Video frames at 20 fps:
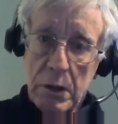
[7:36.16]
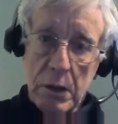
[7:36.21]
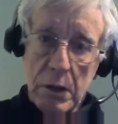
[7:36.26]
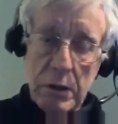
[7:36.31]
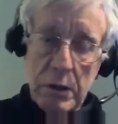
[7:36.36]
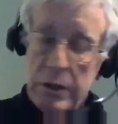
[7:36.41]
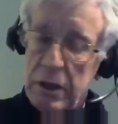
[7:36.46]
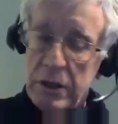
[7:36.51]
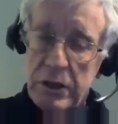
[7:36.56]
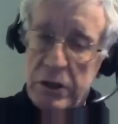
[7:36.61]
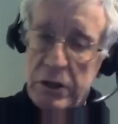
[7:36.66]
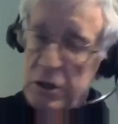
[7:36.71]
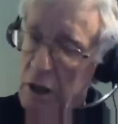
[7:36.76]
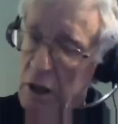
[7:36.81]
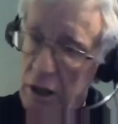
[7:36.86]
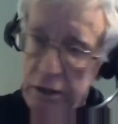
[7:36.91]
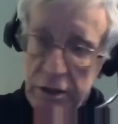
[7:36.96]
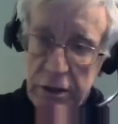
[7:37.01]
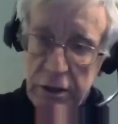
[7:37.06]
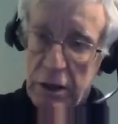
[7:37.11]
There's
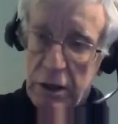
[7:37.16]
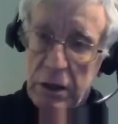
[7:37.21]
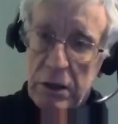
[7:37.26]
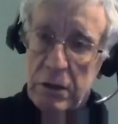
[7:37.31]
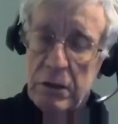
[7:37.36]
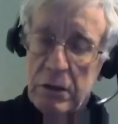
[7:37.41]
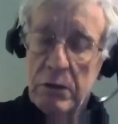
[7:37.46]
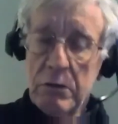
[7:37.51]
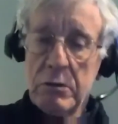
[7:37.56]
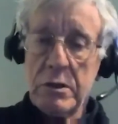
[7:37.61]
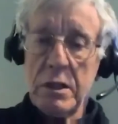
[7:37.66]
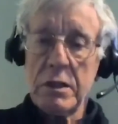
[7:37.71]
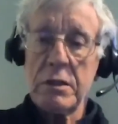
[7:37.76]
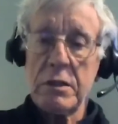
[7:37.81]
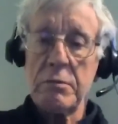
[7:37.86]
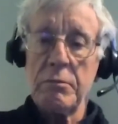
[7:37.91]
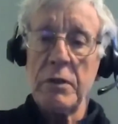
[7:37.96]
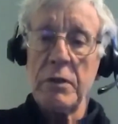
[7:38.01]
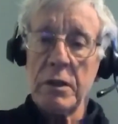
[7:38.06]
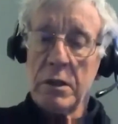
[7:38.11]
nothing in the New
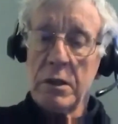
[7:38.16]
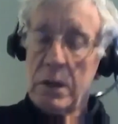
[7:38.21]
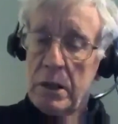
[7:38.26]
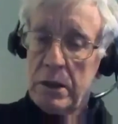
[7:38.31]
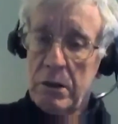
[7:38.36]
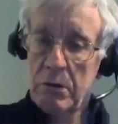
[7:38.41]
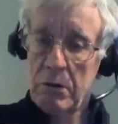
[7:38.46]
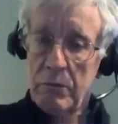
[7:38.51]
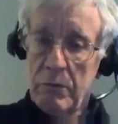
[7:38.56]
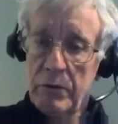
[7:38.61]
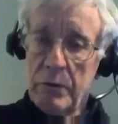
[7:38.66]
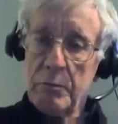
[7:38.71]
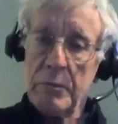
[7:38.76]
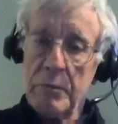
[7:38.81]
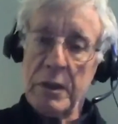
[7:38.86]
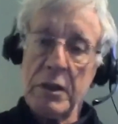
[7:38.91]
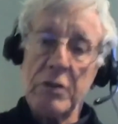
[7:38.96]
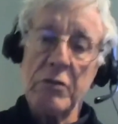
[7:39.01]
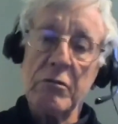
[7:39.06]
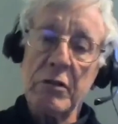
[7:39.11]
Testament that I know of that
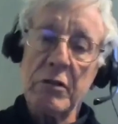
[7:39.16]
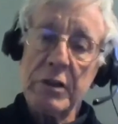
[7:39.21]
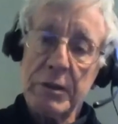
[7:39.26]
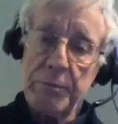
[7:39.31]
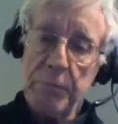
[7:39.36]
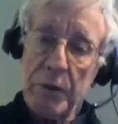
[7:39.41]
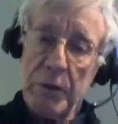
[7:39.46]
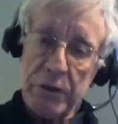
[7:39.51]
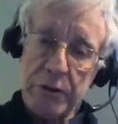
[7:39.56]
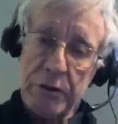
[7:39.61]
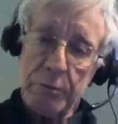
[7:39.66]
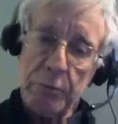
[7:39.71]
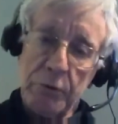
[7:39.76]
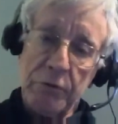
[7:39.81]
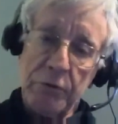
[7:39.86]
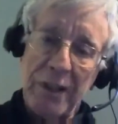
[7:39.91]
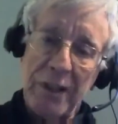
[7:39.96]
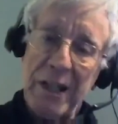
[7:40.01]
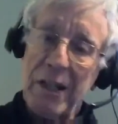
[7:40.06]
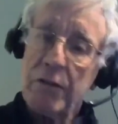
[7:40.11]
makes you responsible
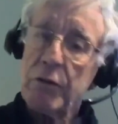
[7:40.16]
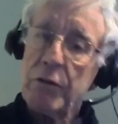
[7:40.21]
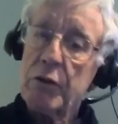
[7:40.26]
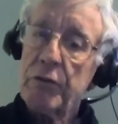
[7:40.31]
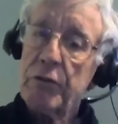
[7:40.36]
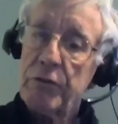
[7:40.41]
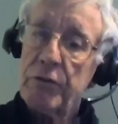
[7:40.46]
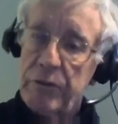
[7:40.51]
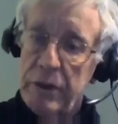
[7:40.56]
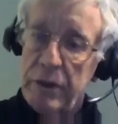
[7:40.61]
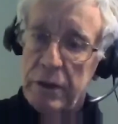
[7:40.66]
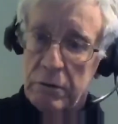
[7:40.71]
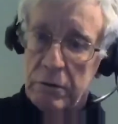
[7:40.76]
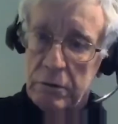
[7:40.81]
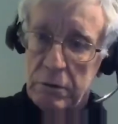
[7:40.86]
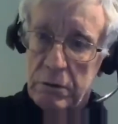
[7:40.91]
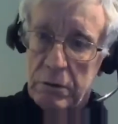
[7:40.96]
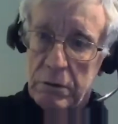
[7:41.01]
for how you feel.